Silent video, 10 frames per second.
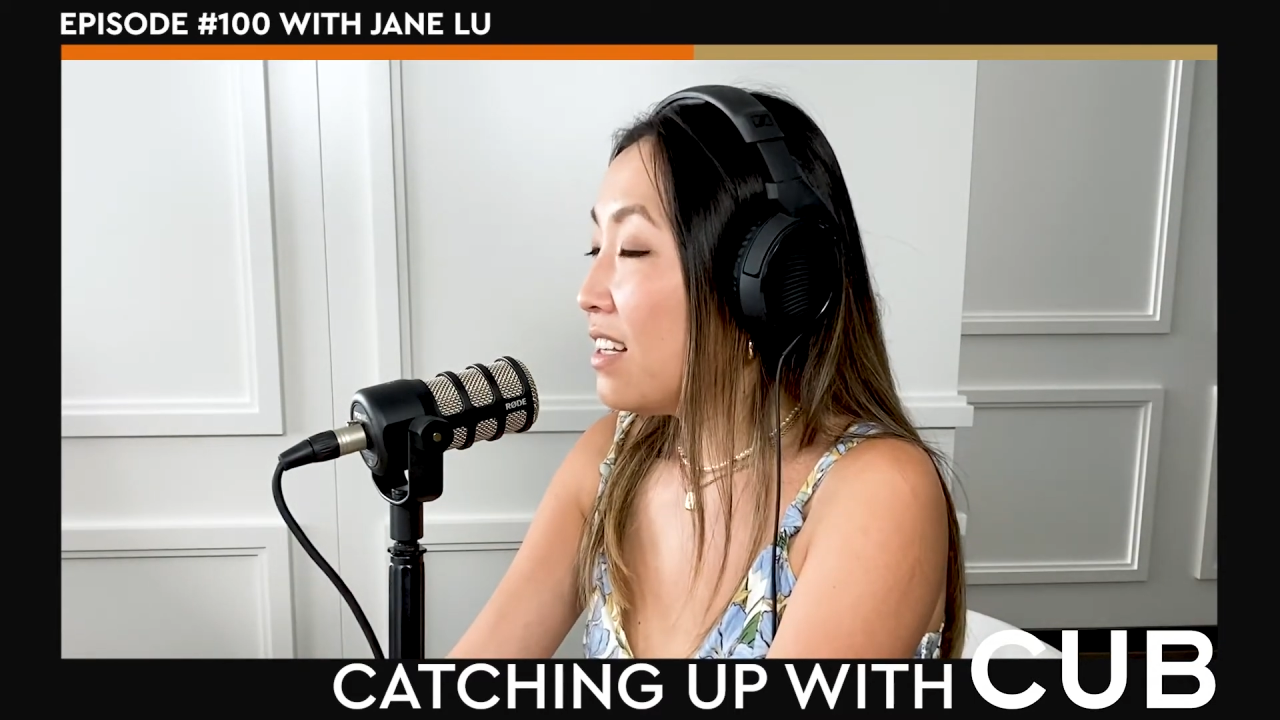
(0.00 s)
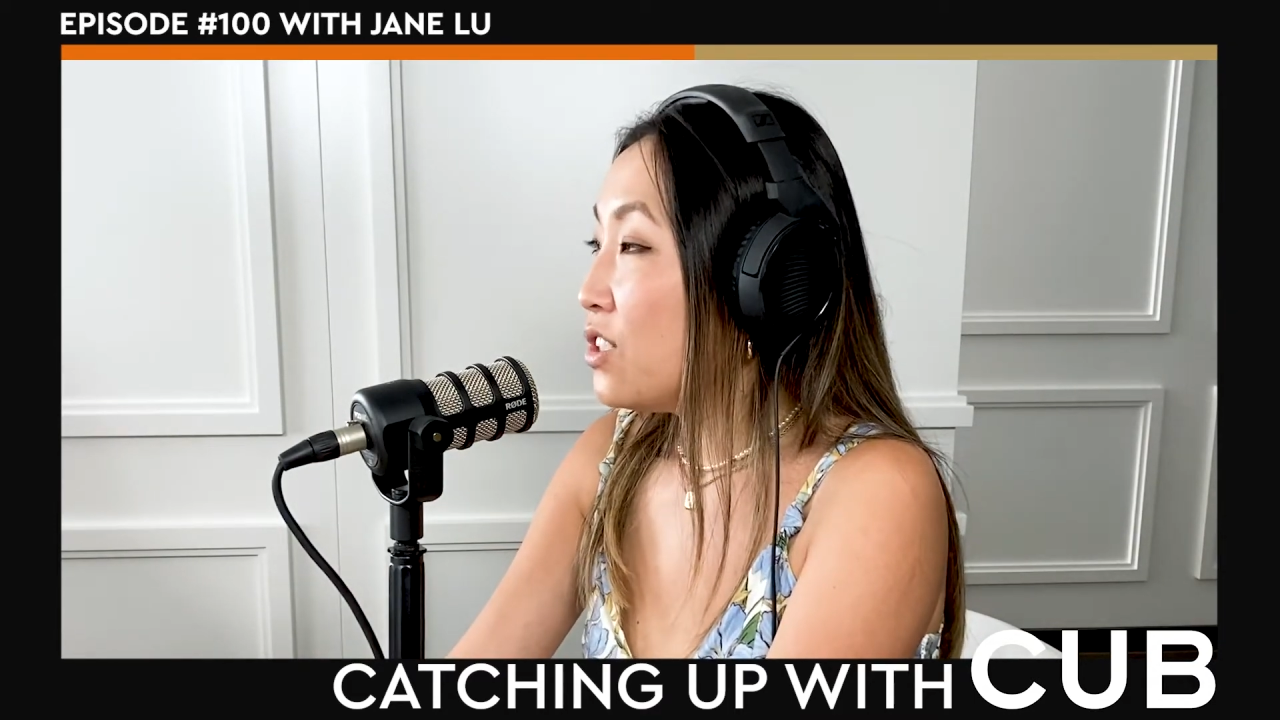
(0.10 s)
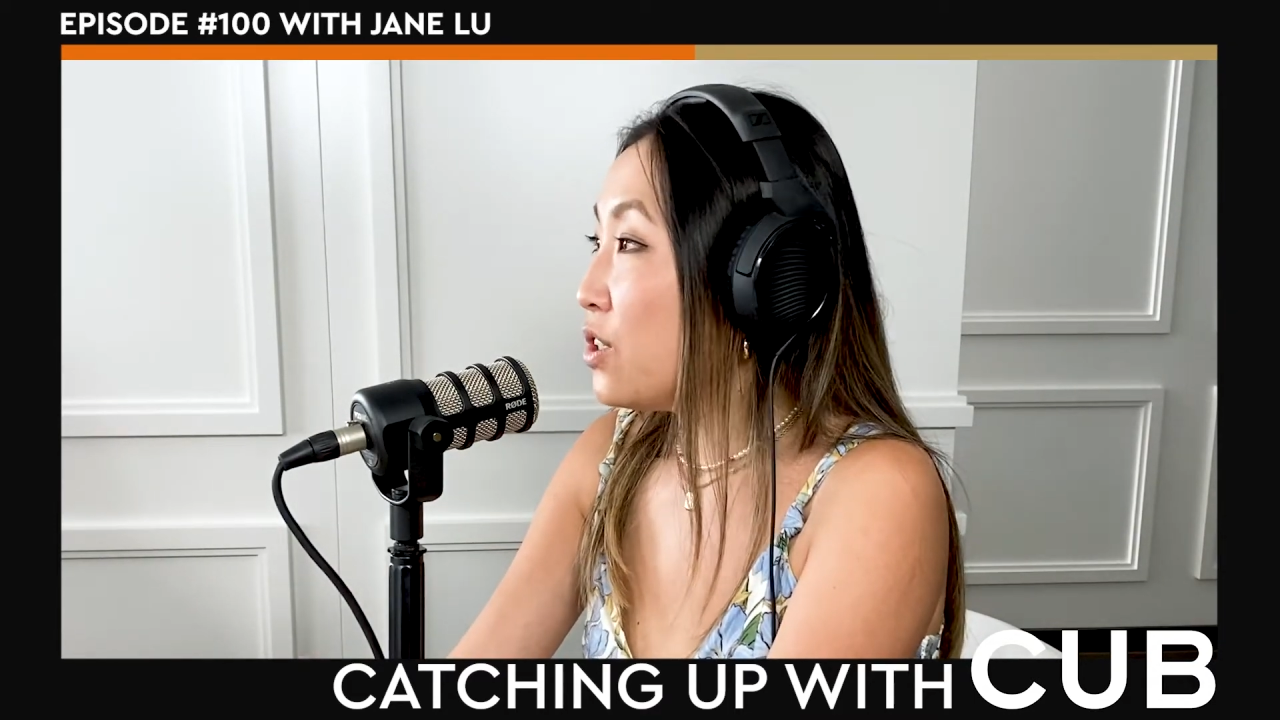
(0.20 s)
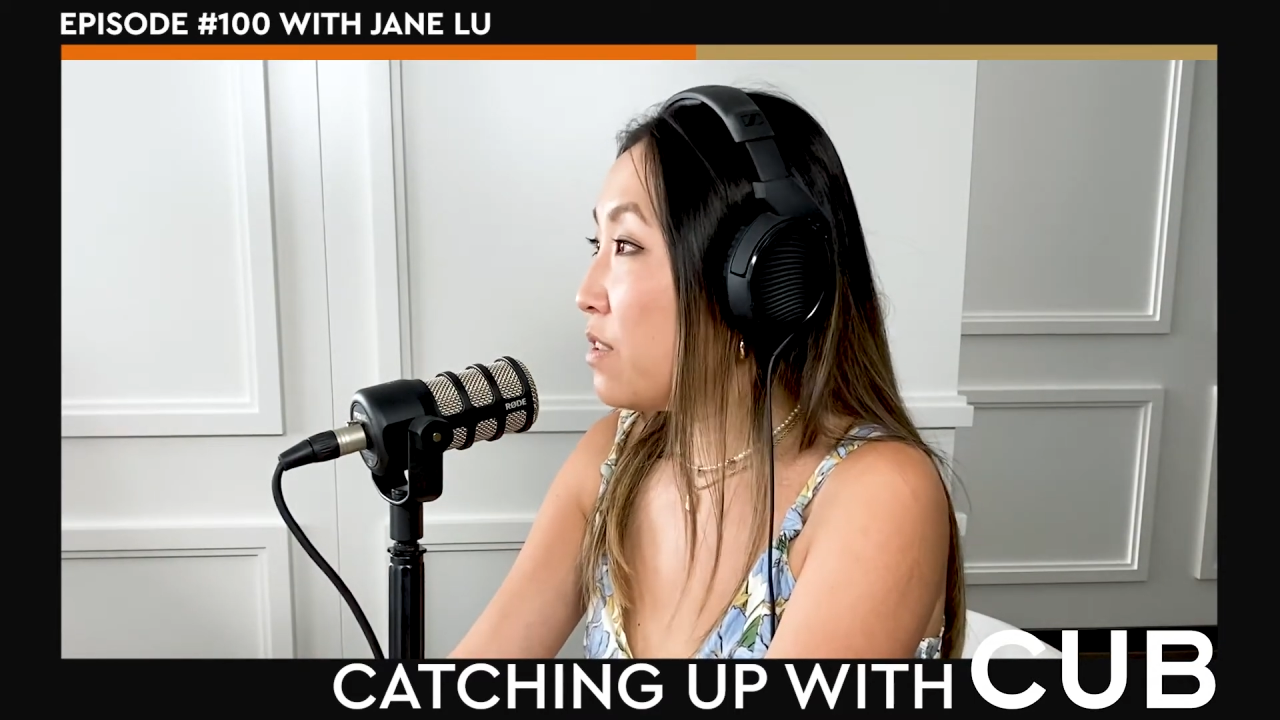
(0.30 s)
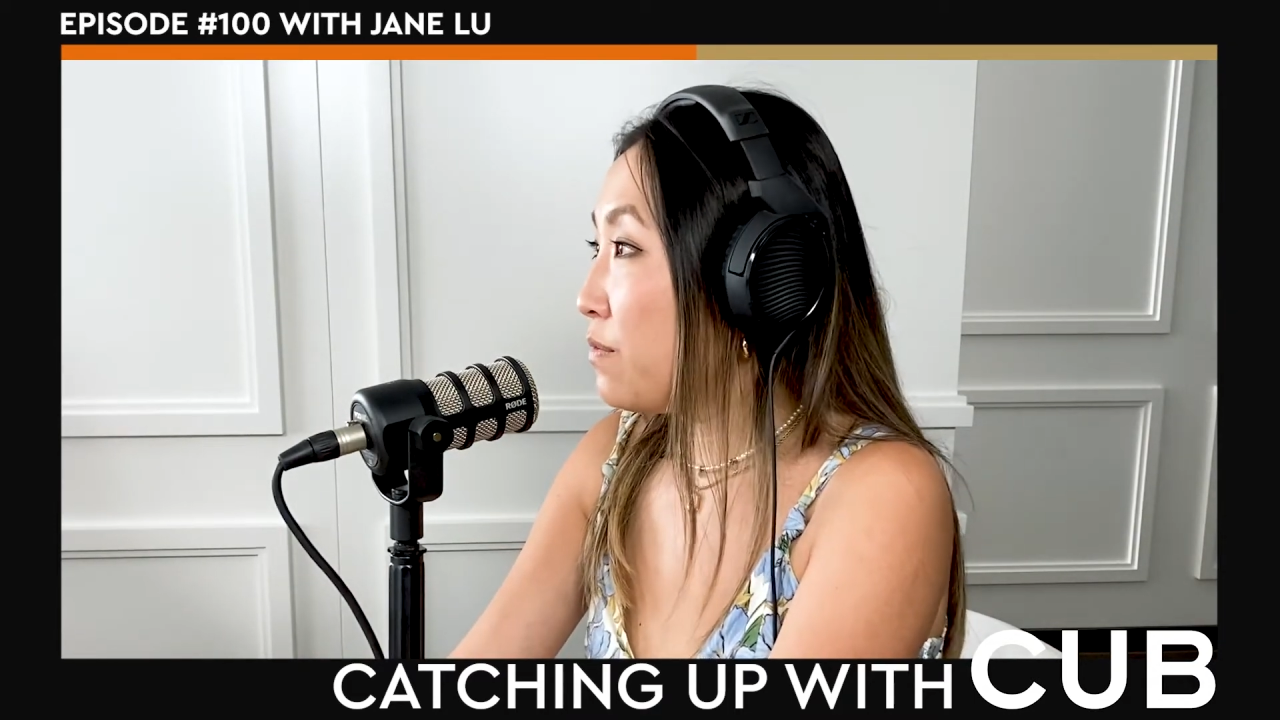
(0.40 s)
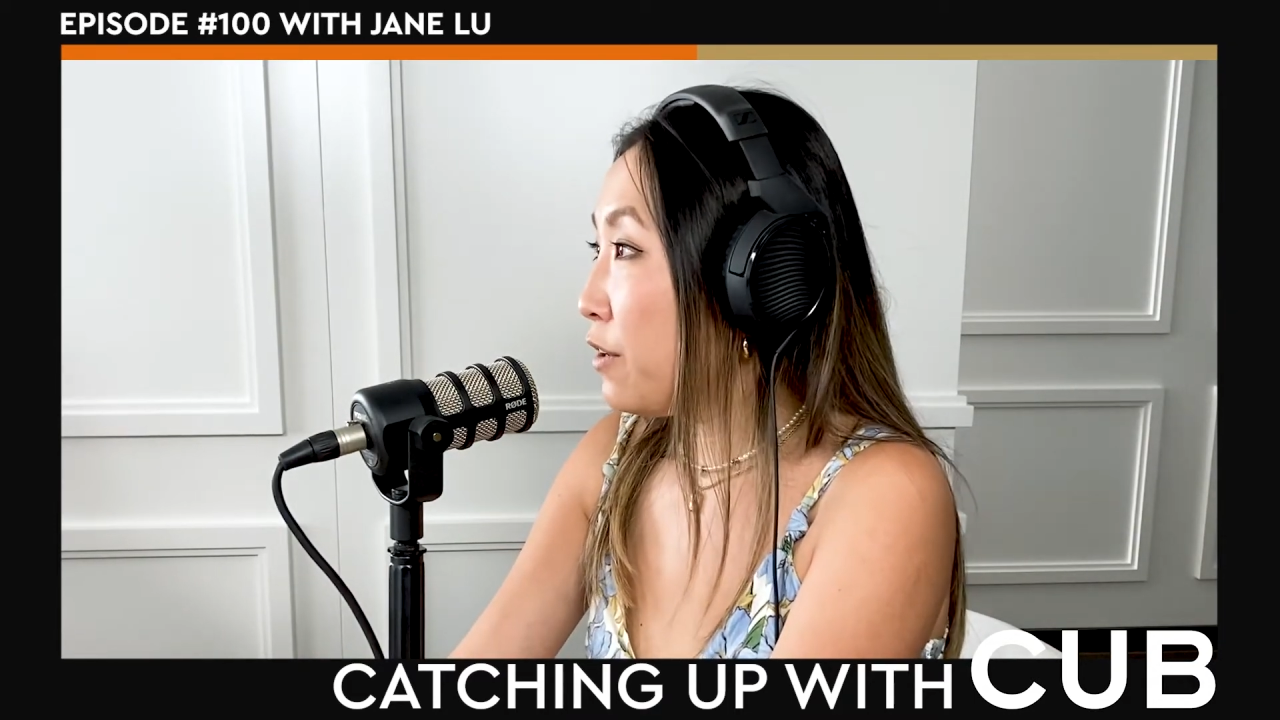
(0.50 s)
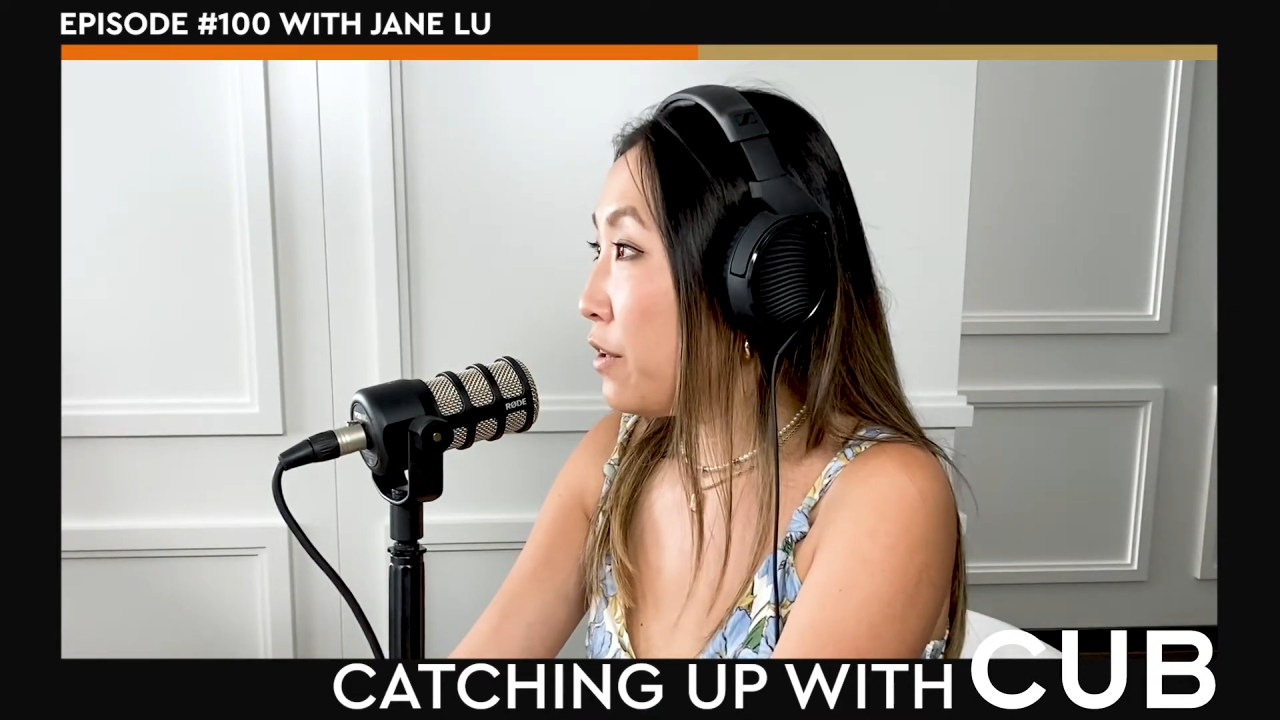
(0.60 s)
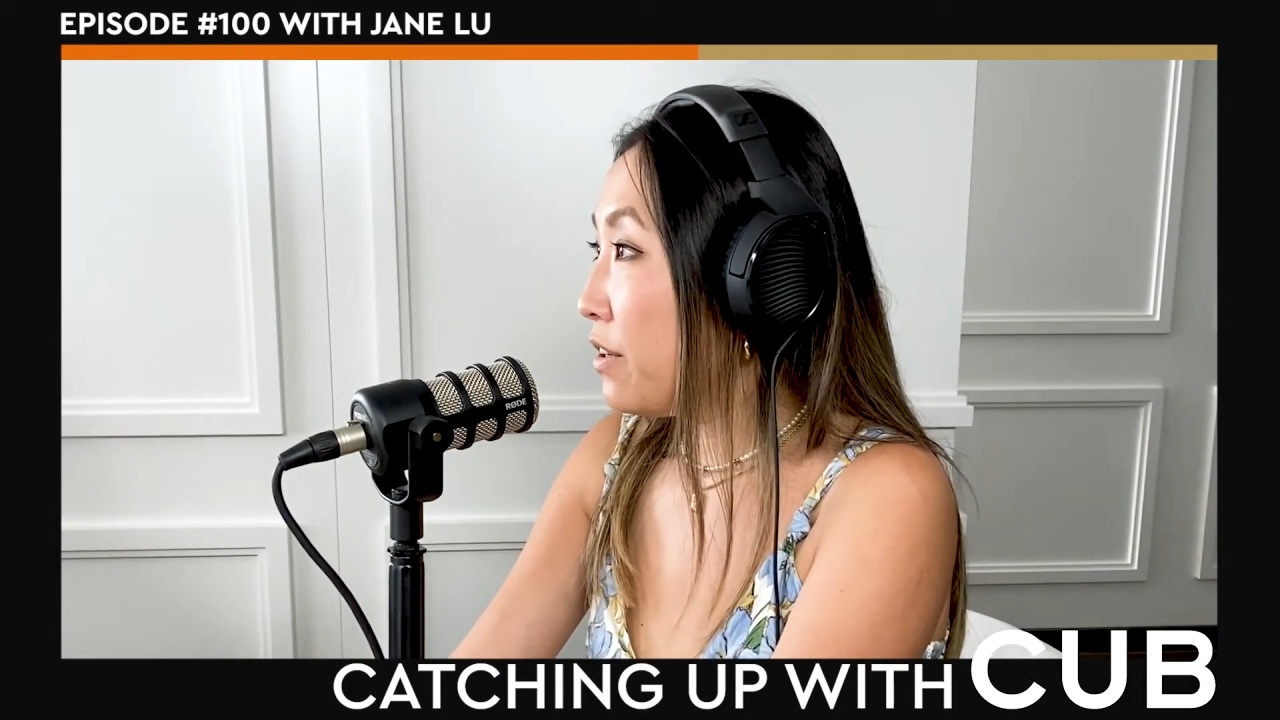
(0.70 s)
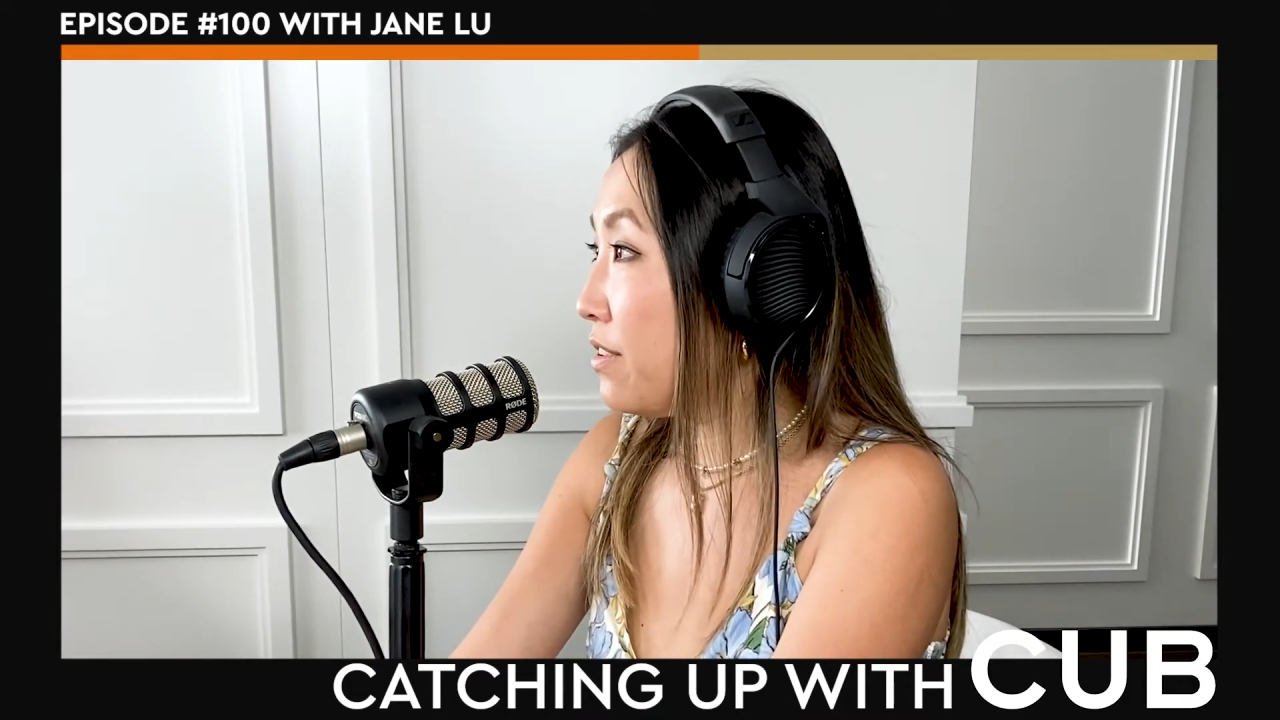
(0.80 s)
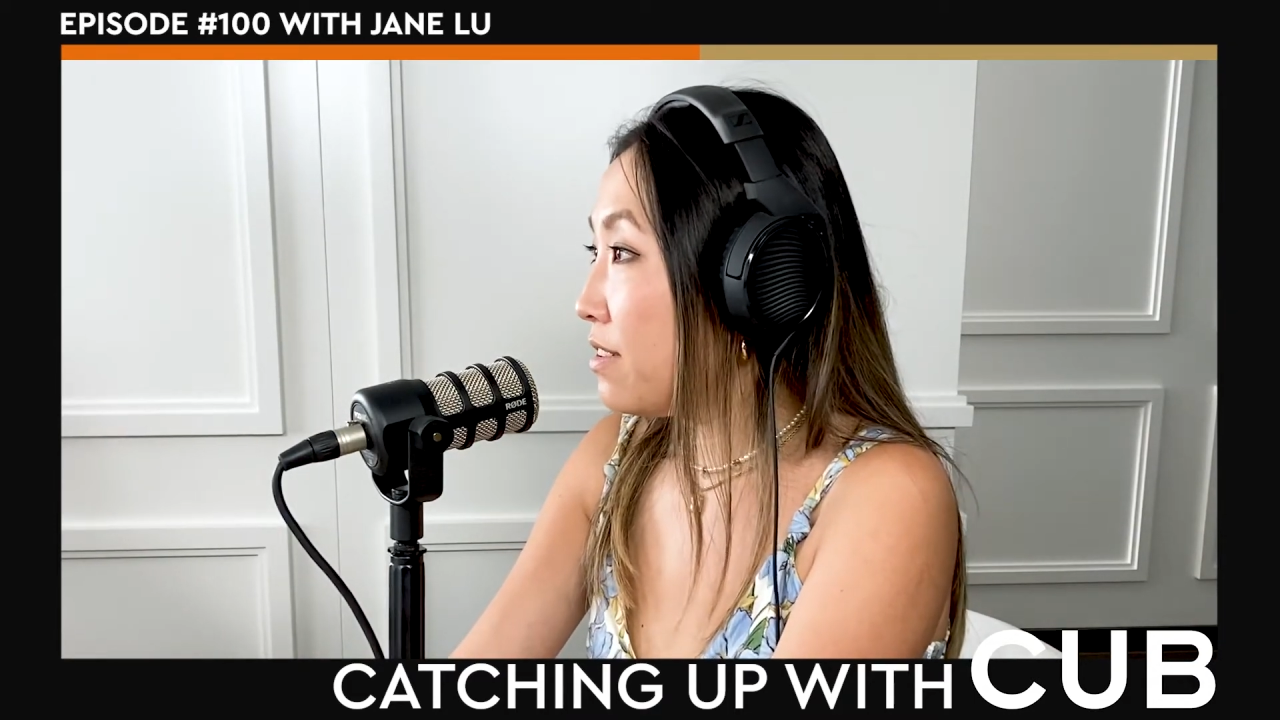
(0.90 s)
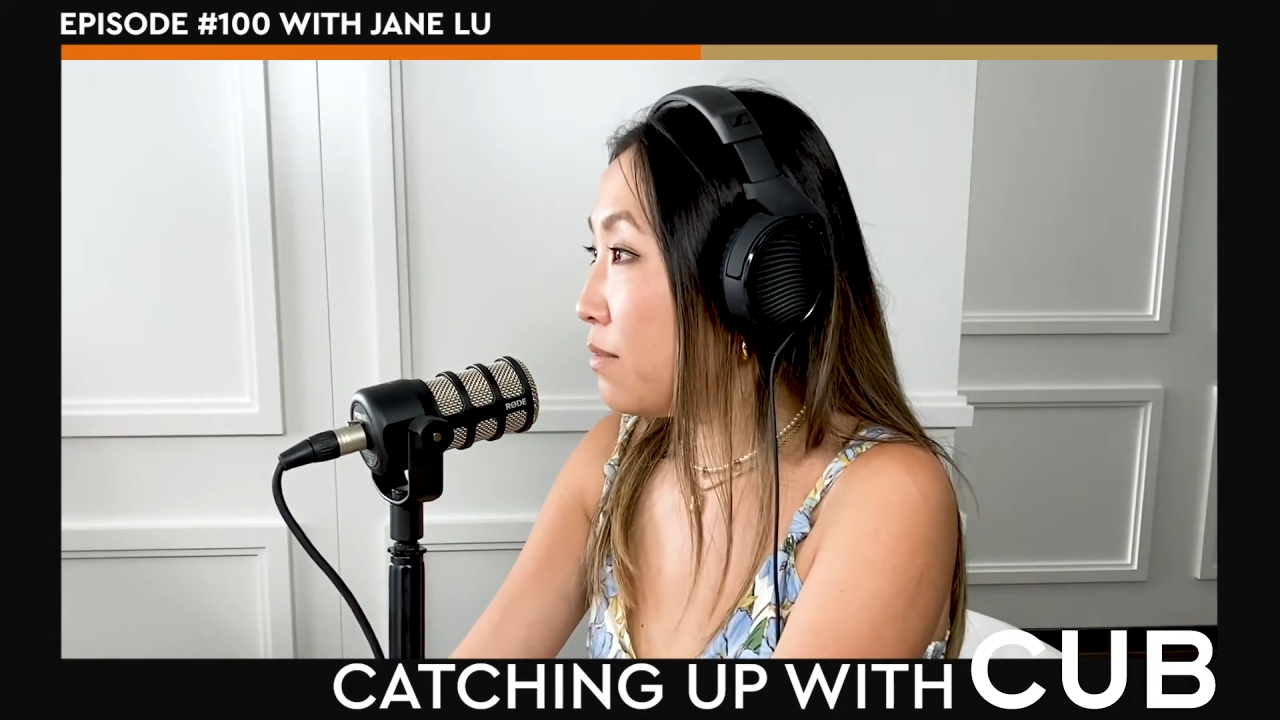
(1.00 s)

took some photos.